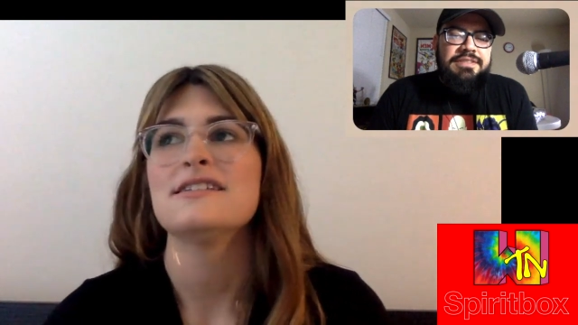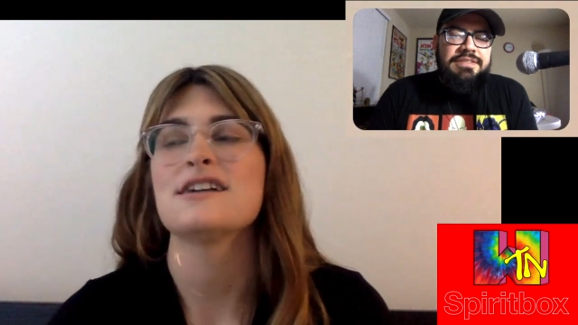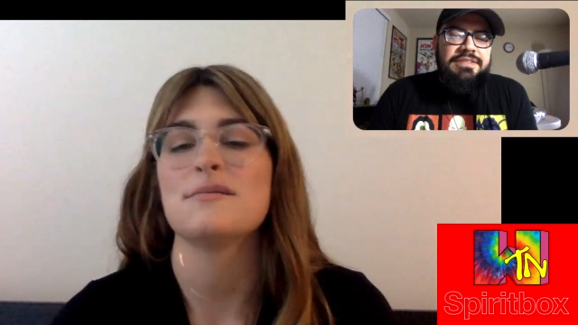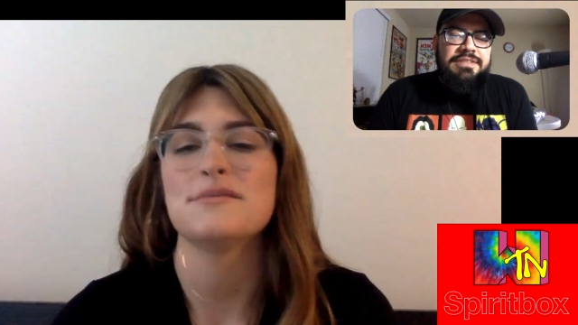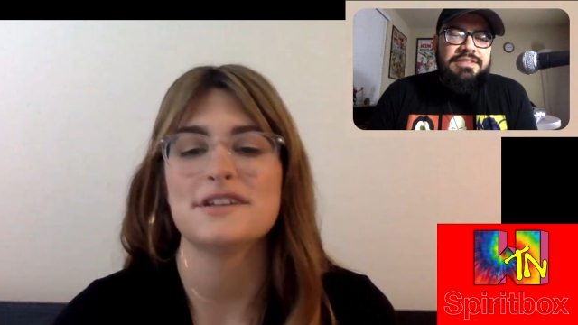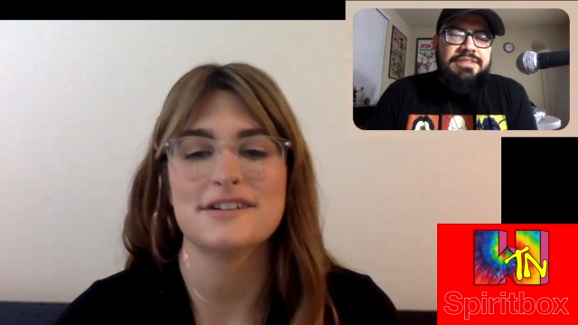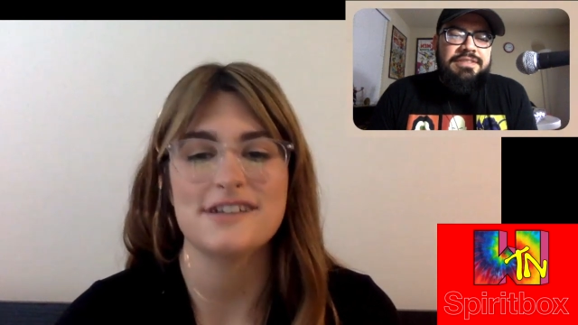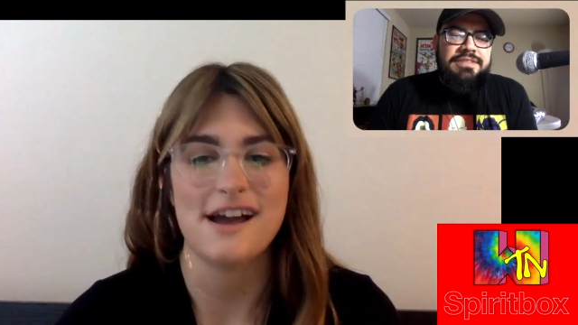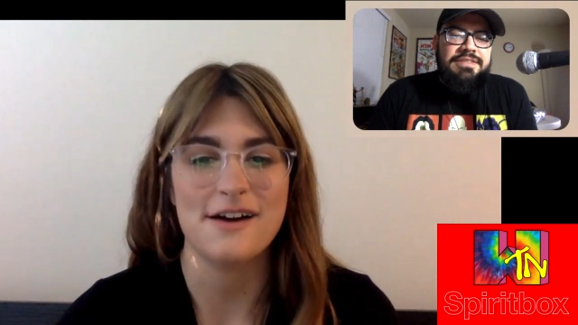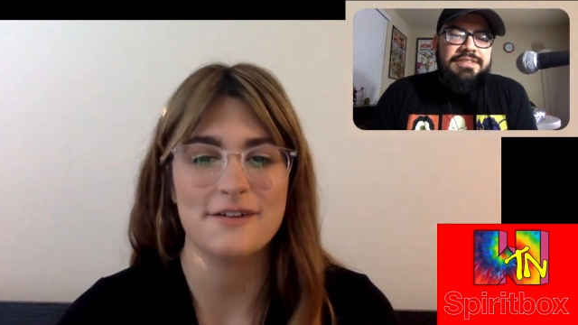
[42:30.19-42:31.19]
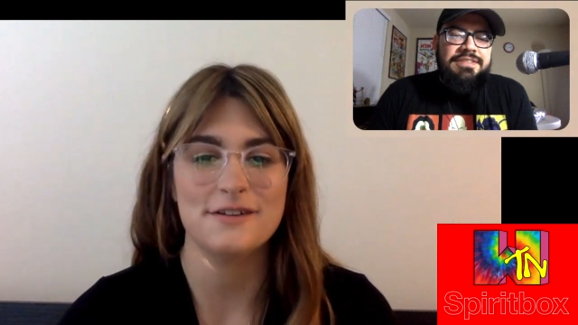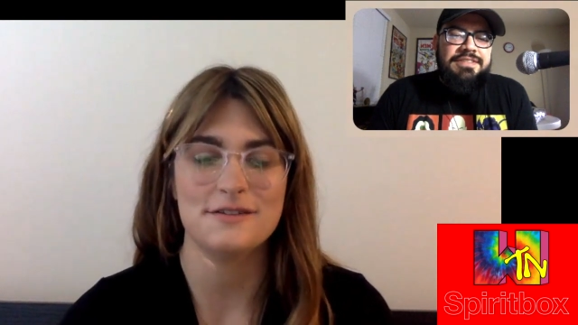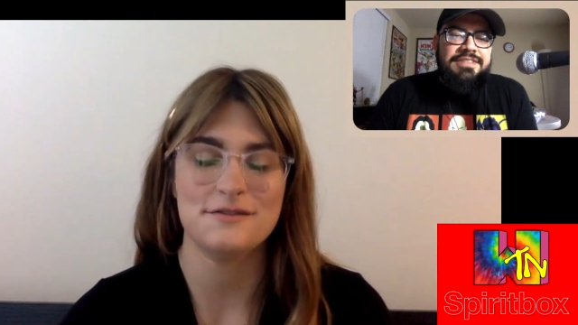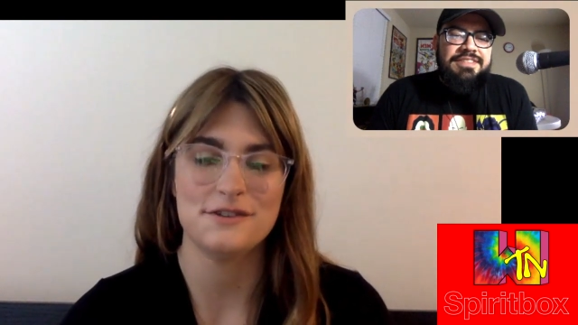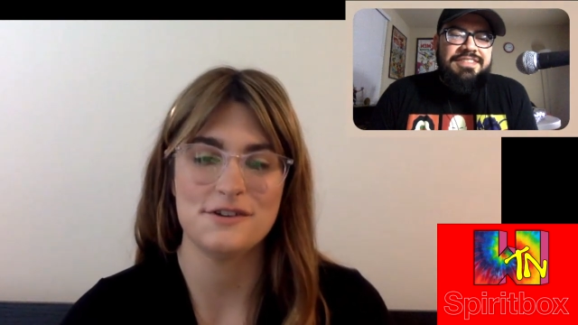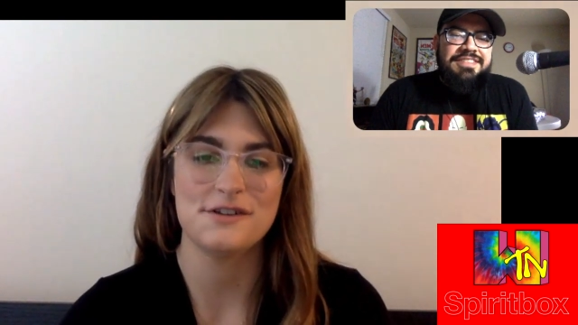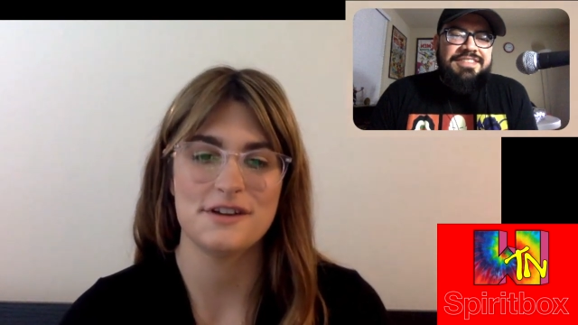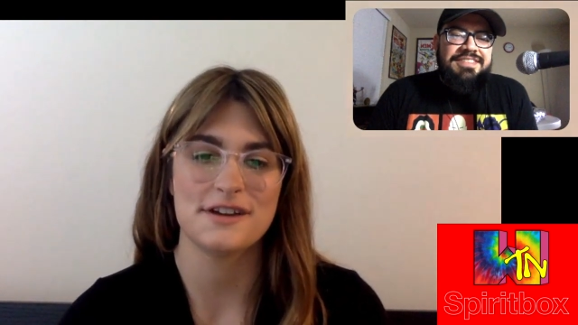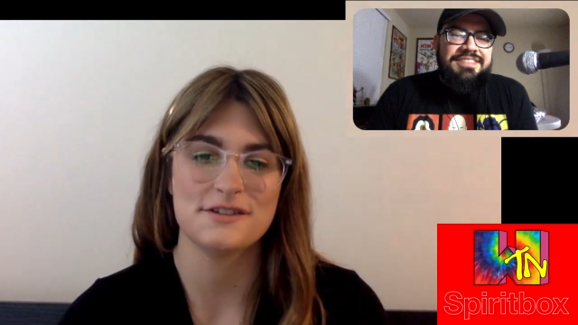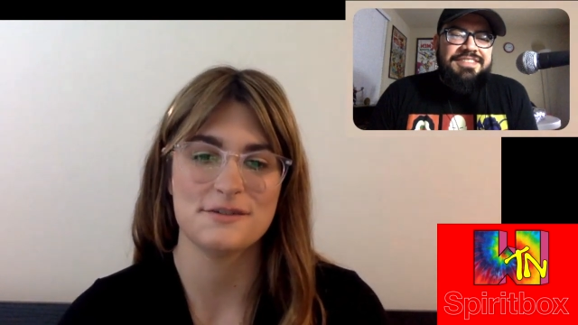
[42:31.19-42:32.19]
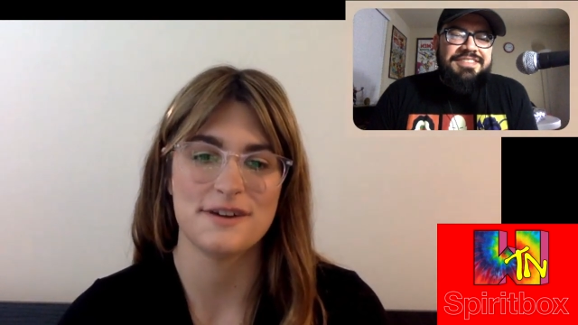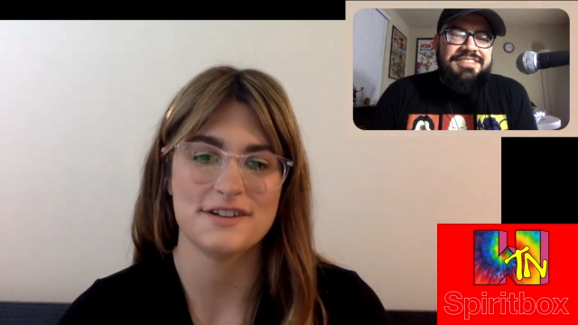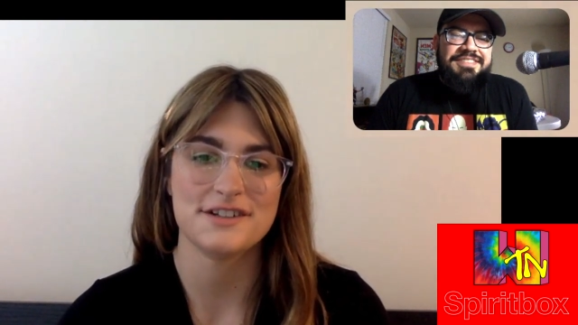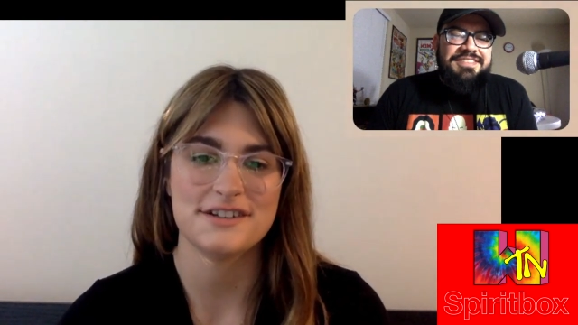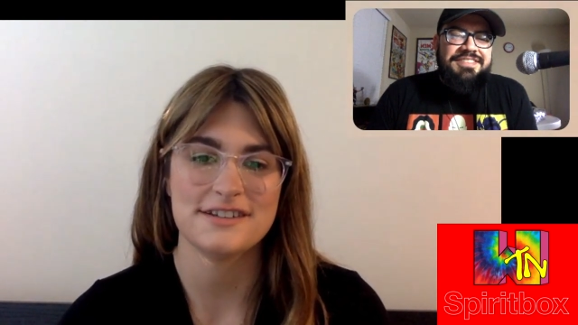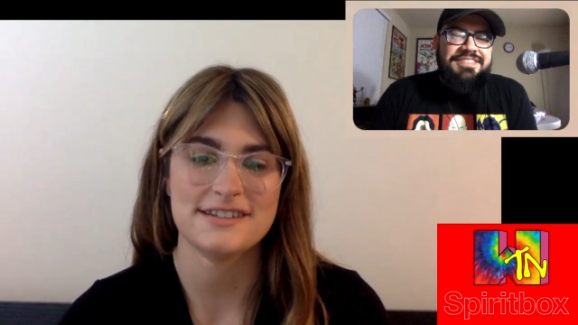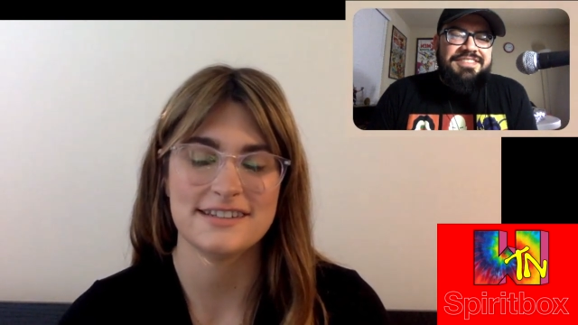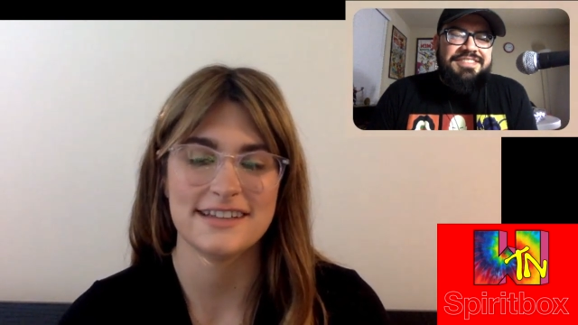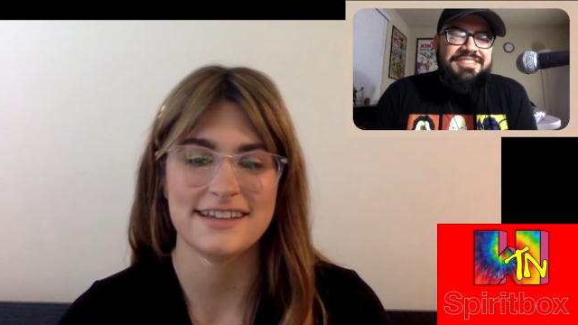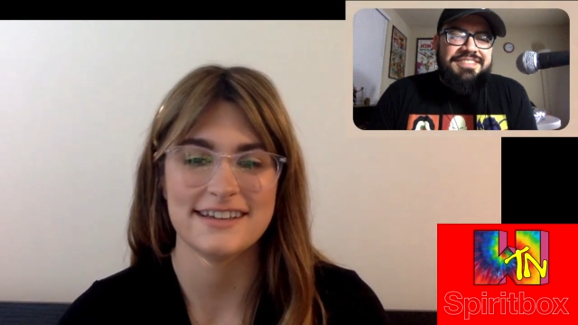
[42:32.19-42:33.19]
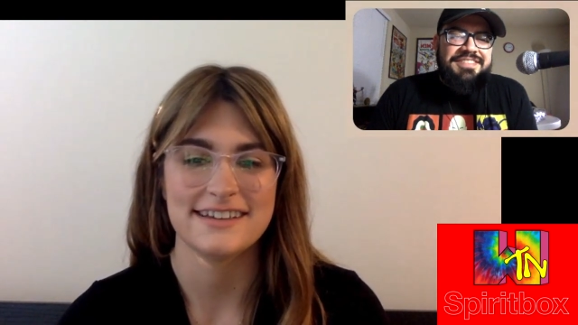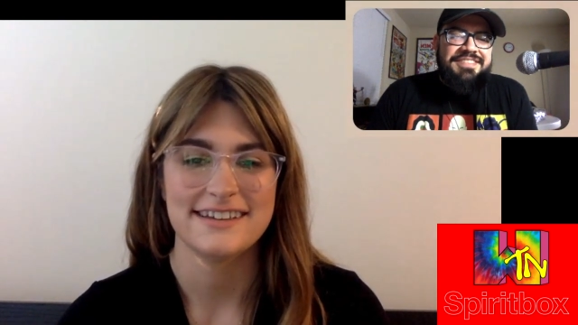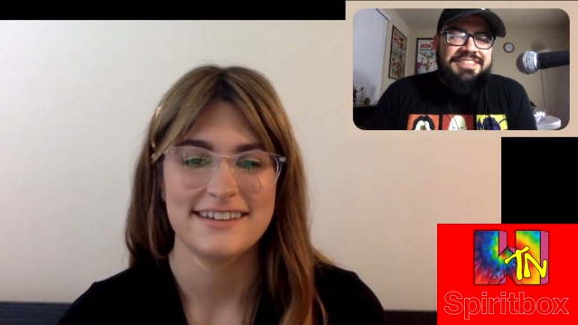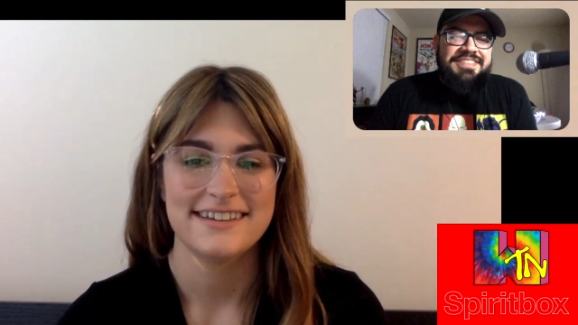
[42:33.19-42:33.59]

Speaker 1: to come to your town and for you to get to watch us and like